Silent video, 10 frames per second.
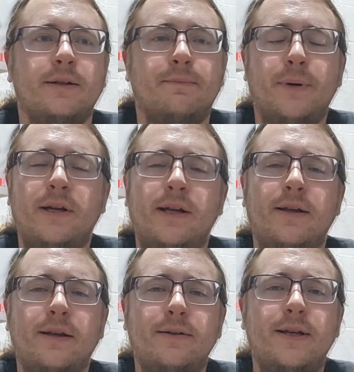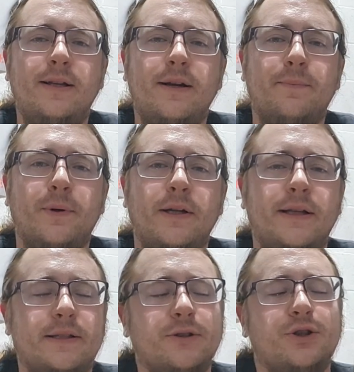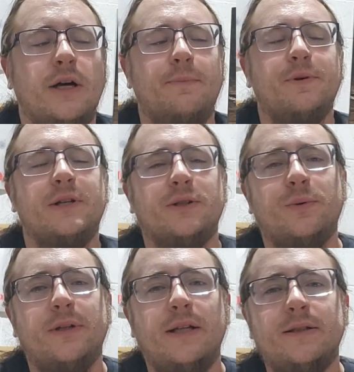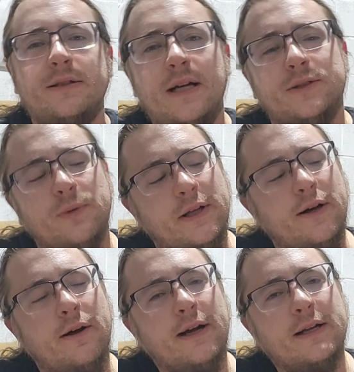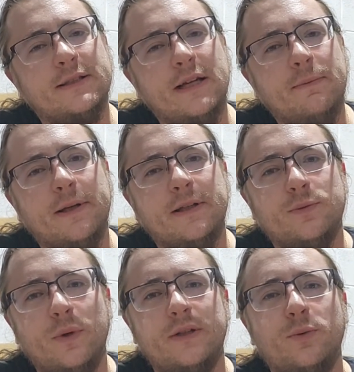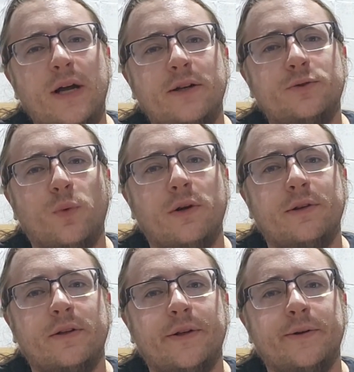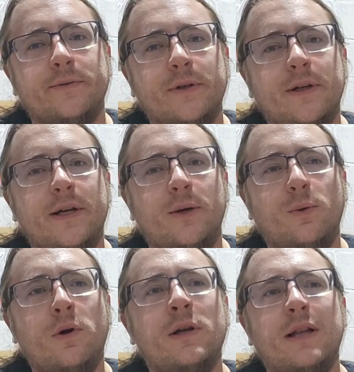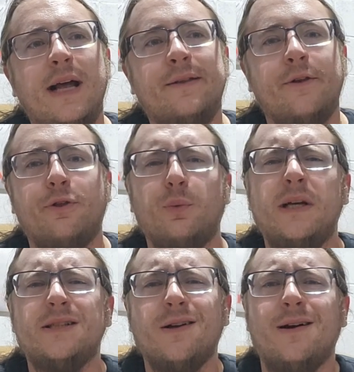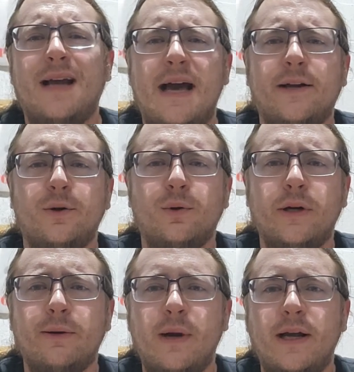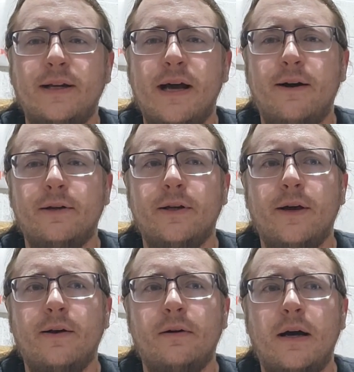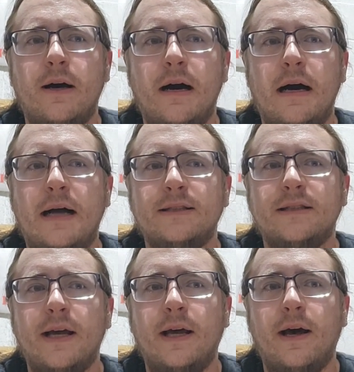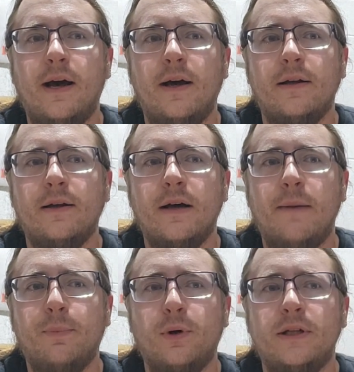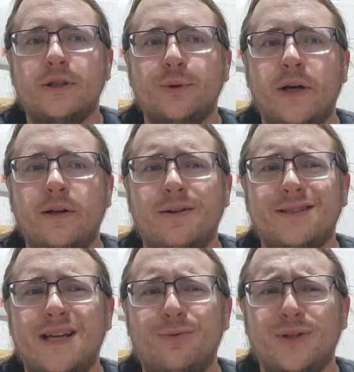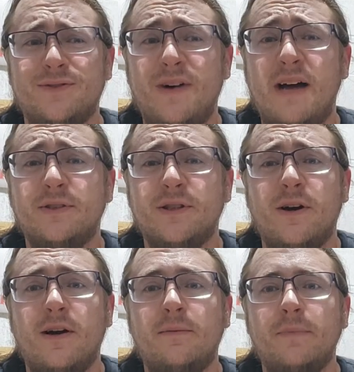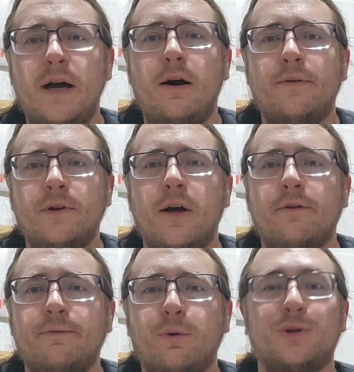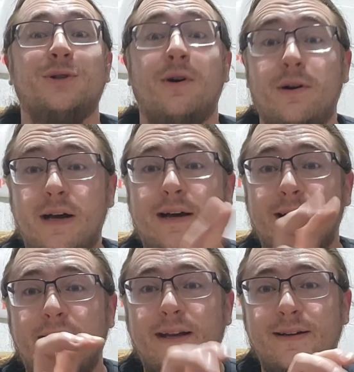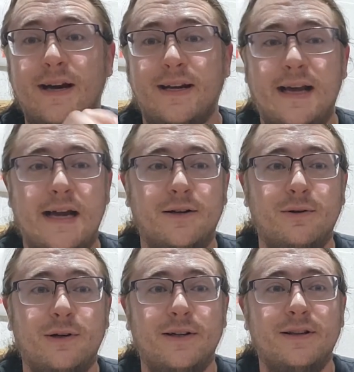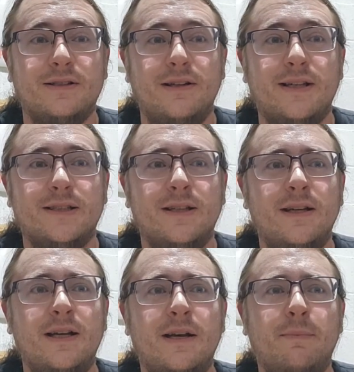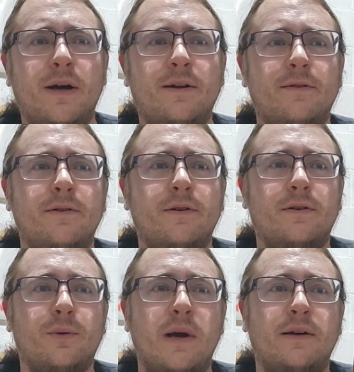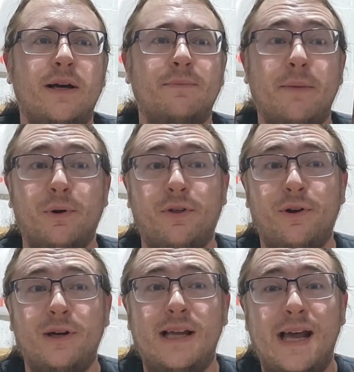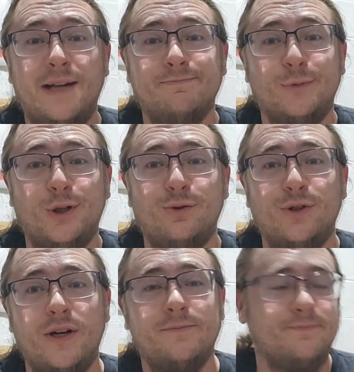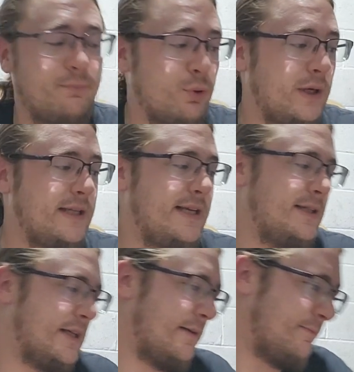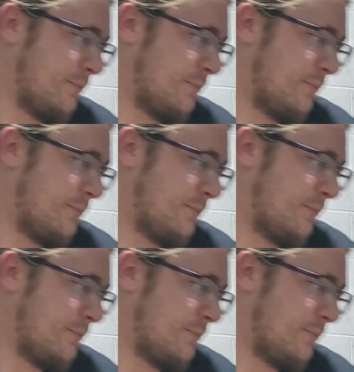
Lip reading: but he did a pretty decent job with this one. That's really all I gotta say about this one. It's worth it too. We're in like the 3-star category right now, you know. I'd say I'm pretty strict on saying what's 5-star. I'll have a lot of 4-star kind of category on this list, but to round up number 38, Cujo, pretty decent.